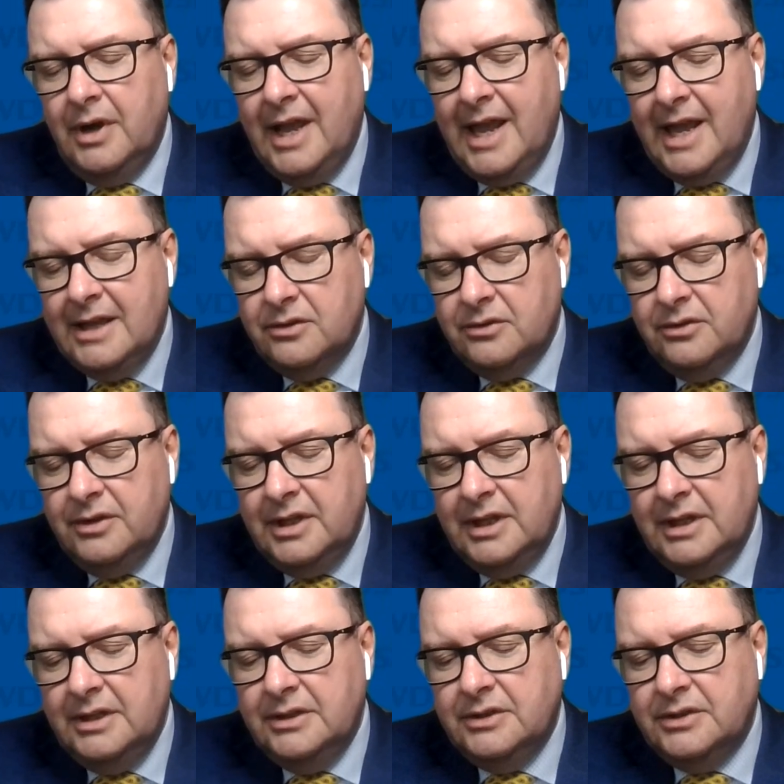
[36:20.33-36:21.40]
we'll handle
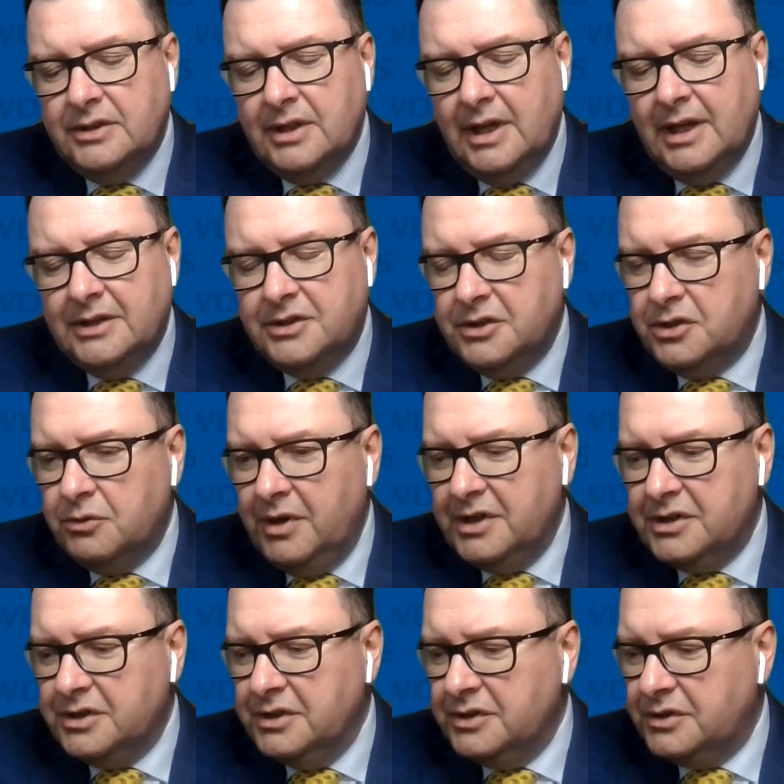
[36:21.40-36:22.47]
these uh,
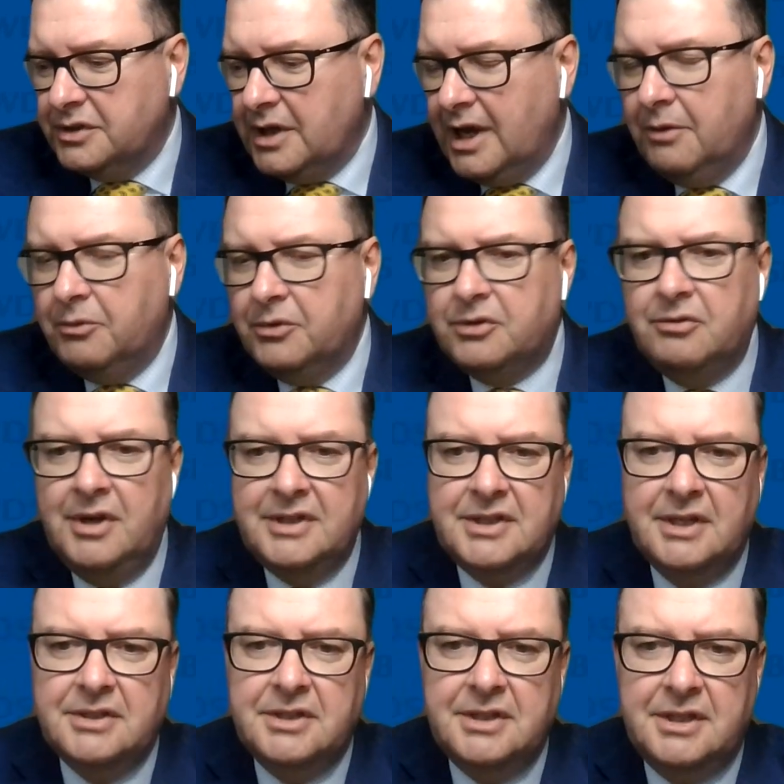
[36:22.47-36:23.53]
situations uh, with
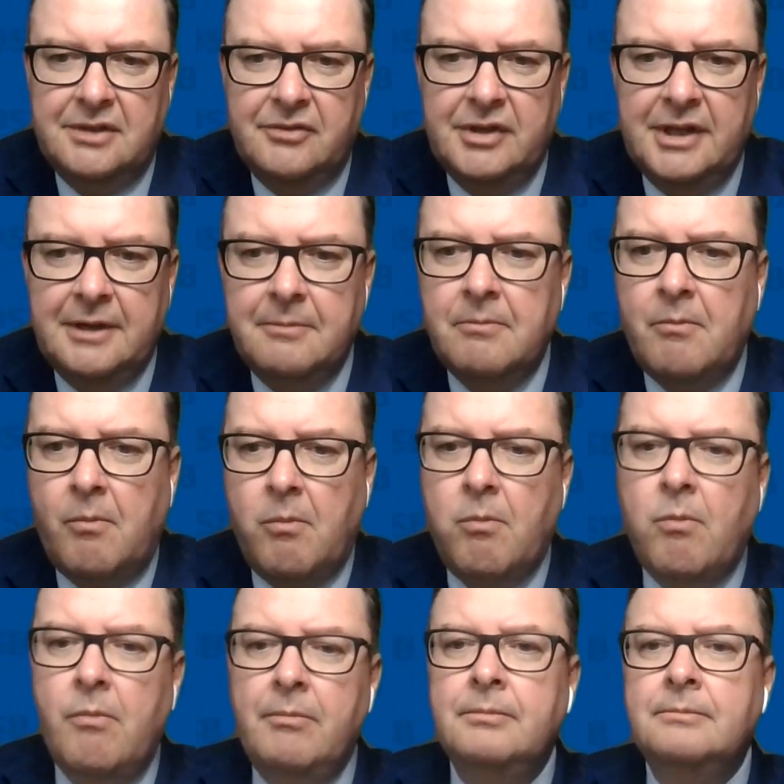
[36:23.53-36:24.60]
great sensitivity
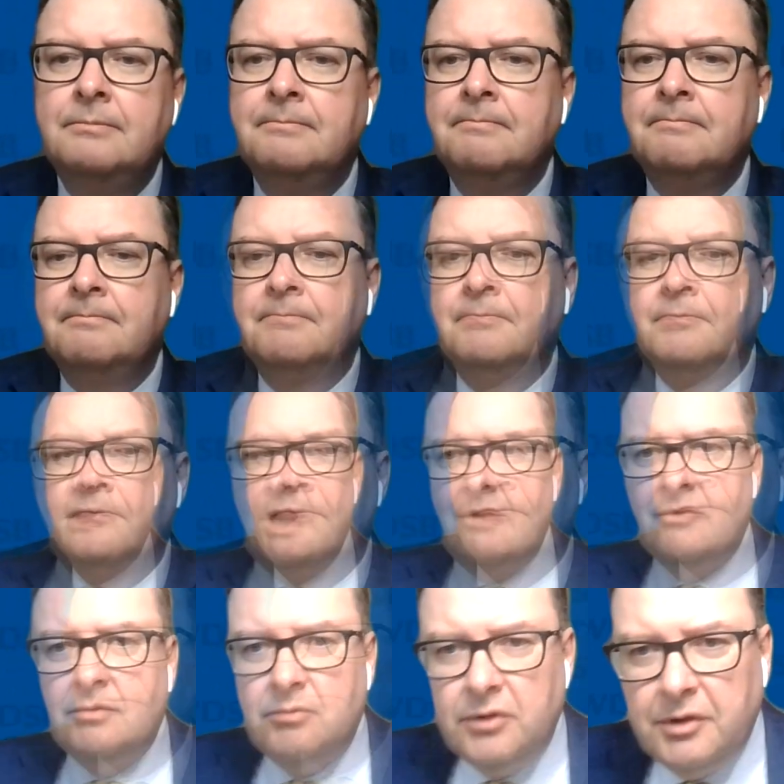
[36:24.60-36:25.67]
and so we
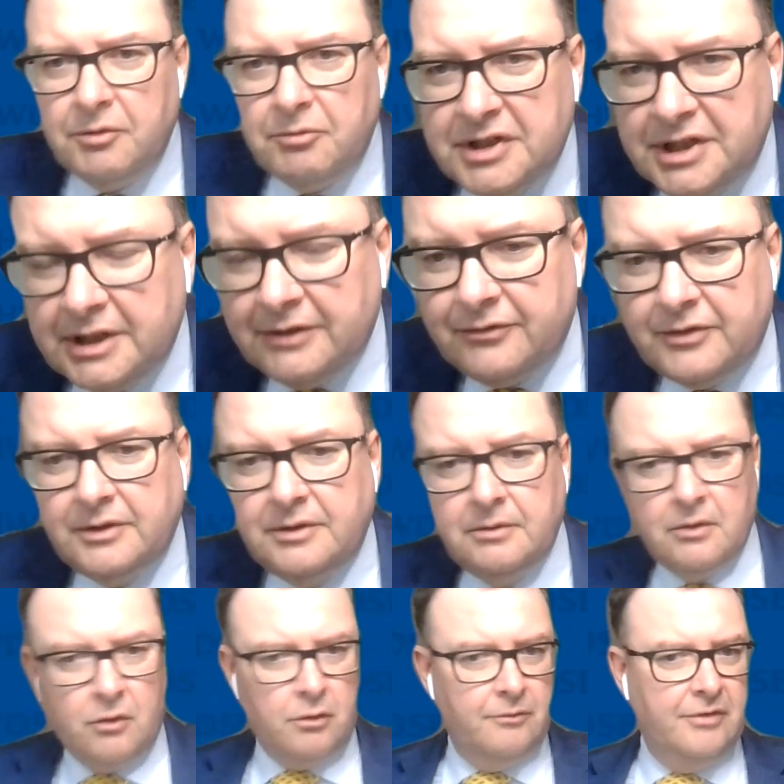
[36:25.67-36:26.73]
haven't received
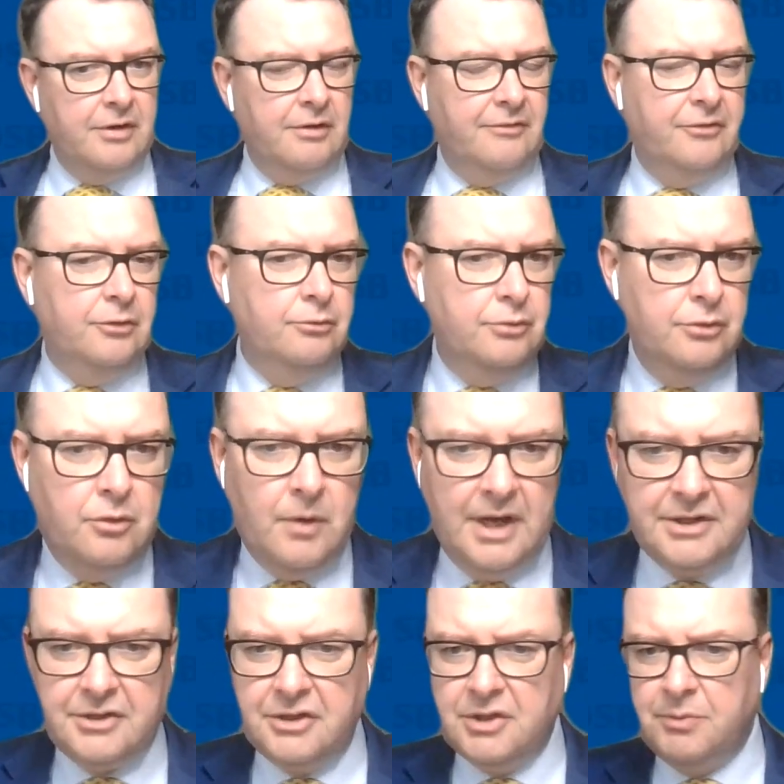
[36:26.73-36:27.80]
or very few new
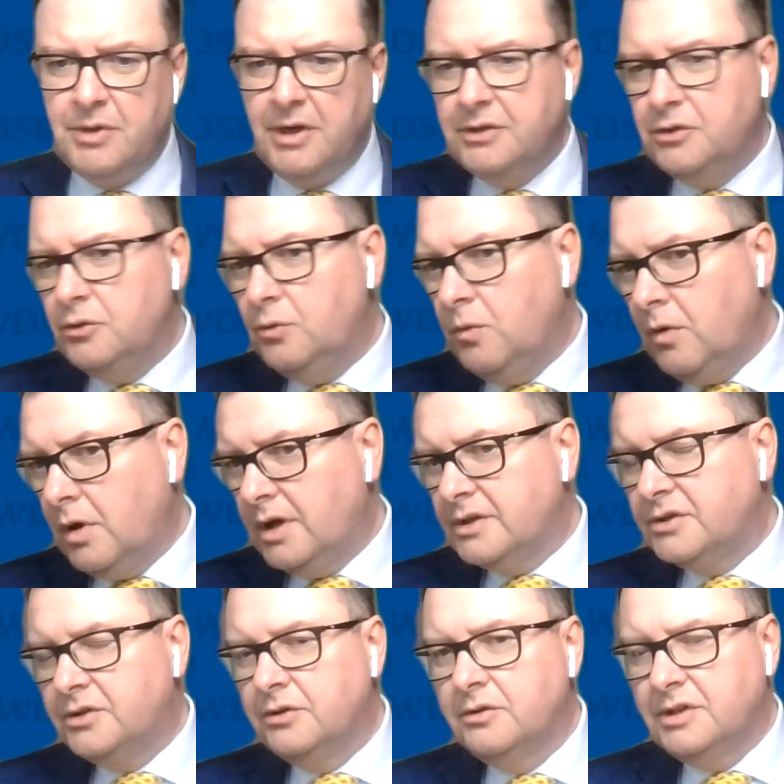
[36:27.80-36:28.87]
questions but i do
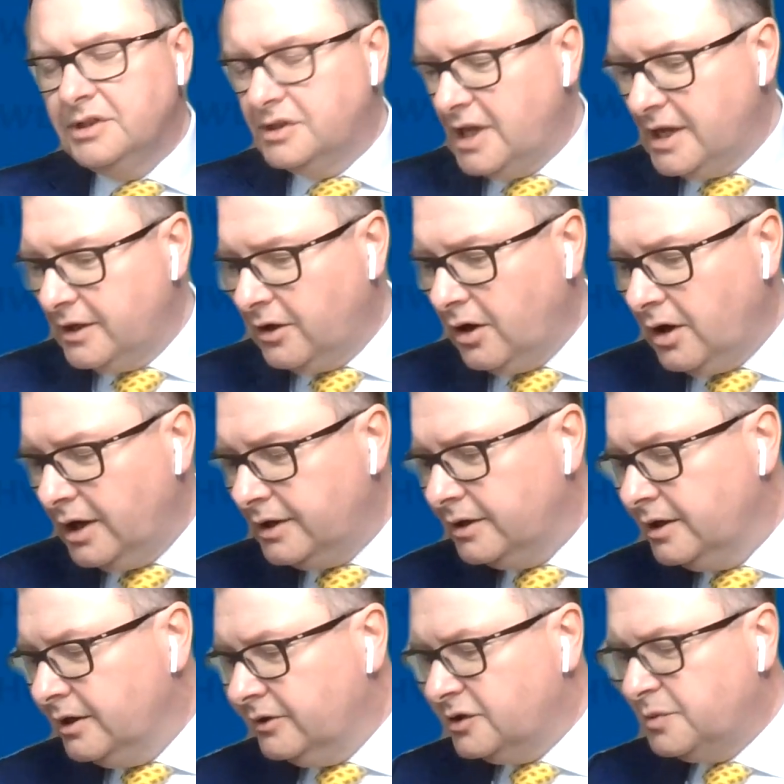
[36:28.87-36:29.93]
want to just take
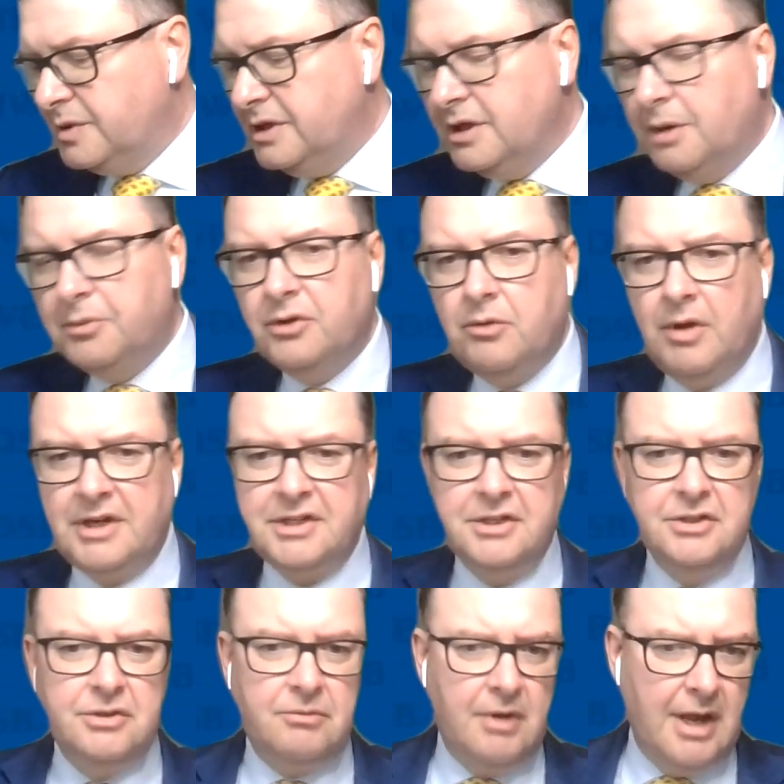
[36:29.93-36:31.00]
on a number of
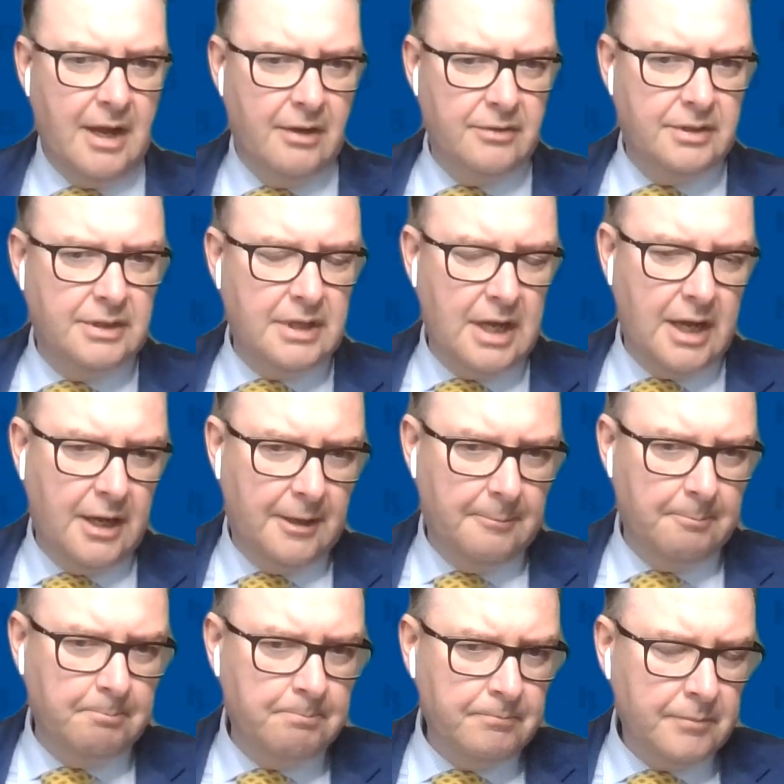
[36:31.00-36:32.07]
questions around
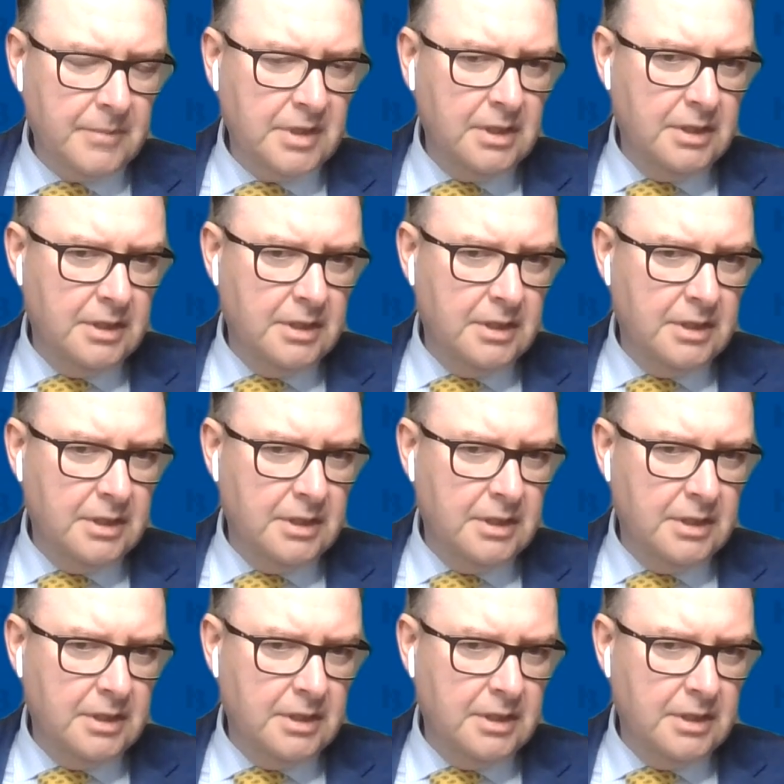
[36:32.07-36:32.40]
um,